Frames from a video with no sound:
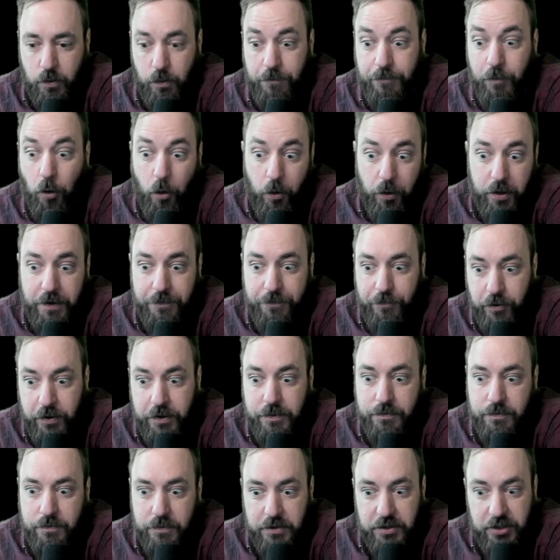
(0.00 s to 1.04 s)
4
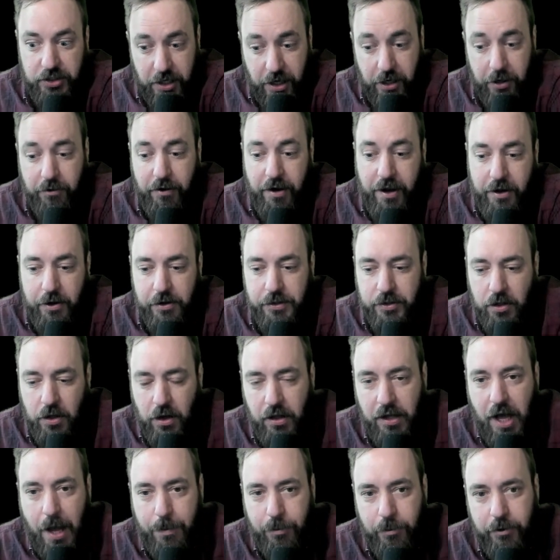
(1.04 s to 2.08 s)
different generators
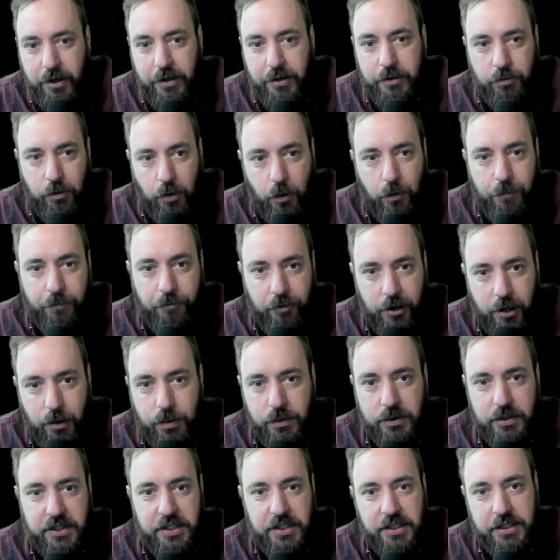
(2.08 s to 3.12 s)
all operating at their own
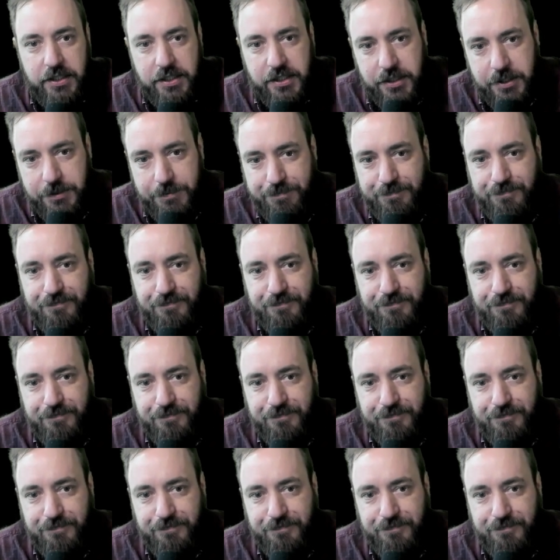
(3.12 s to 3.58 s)
frequencies,